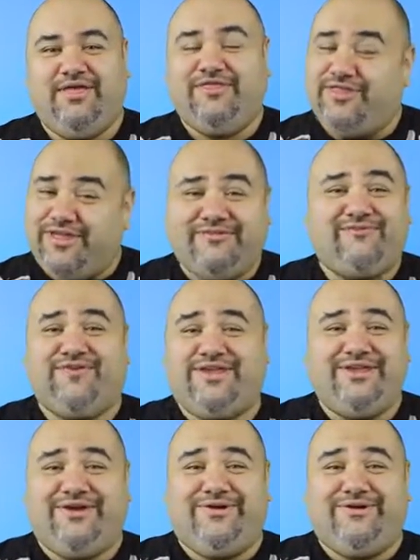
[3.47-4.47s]
This
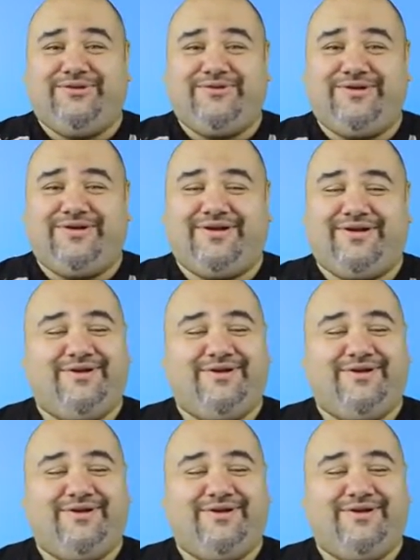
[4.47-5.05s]
video,